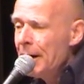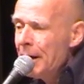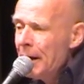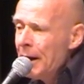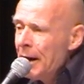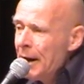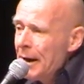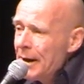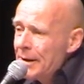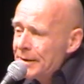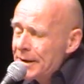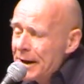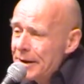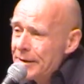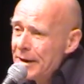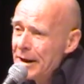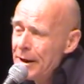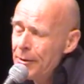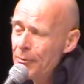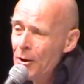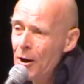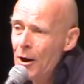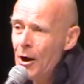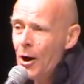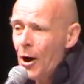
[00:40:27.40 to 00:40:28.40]
You see, and the
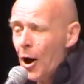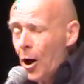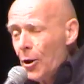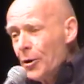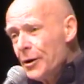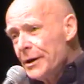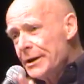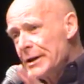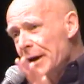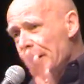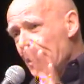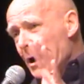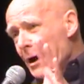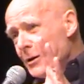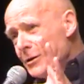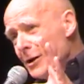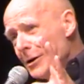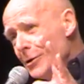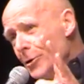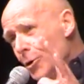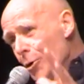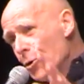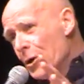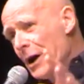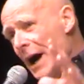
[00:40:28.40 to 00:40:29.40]
other thing you got to
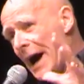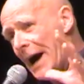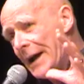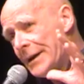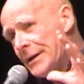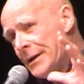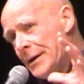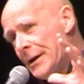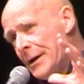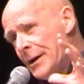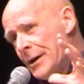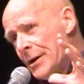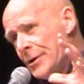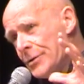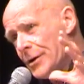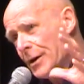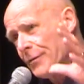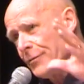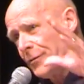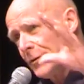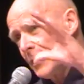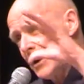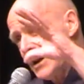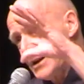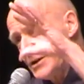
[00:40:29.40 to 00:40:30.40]
look at, sort of in
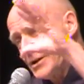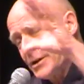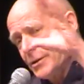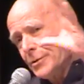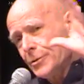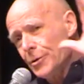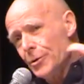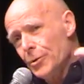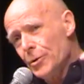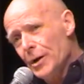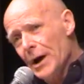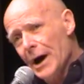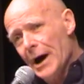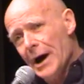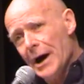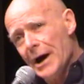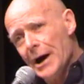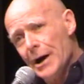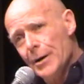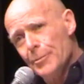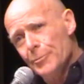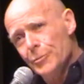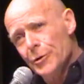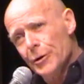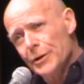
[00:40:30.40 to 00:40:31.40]
relation to
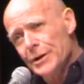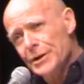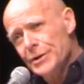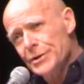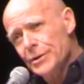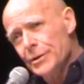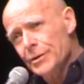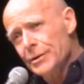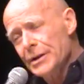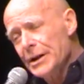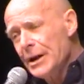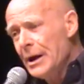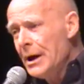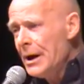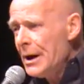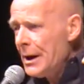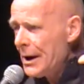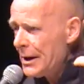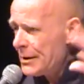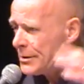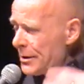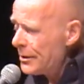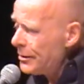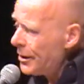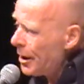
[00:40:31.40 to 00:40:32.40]
Bloody Sunday, is
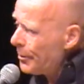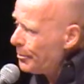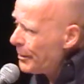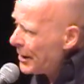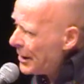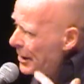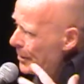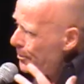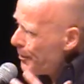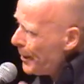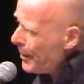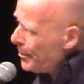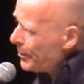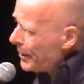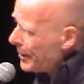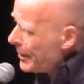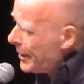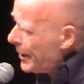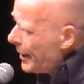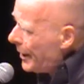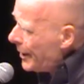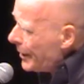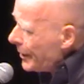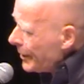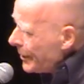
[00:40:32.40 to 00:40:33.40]
that not many people in
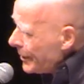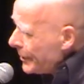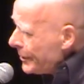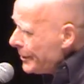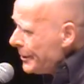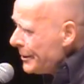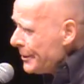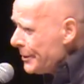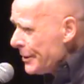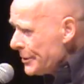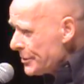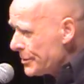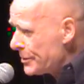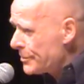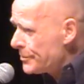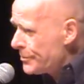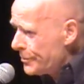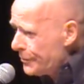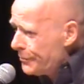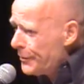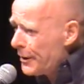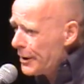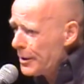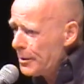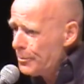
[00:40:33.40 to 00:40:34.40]
Ireland, this is
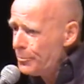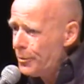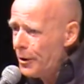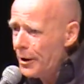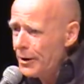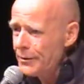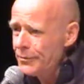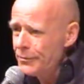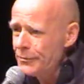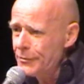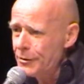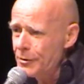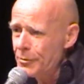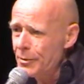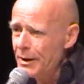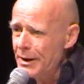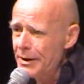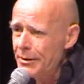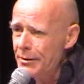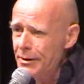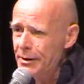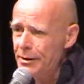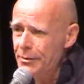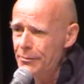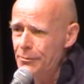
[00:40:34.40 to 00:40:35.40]
very important to the way
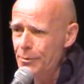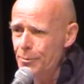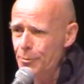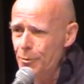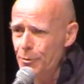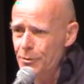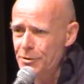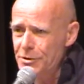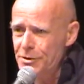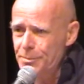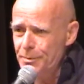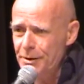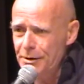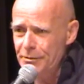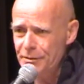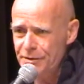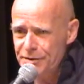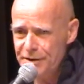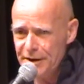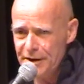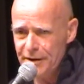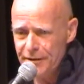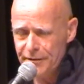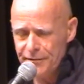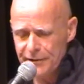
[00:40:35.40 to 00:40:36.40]
the report has been
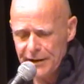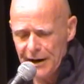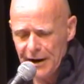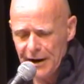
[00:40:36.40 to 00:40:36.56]
received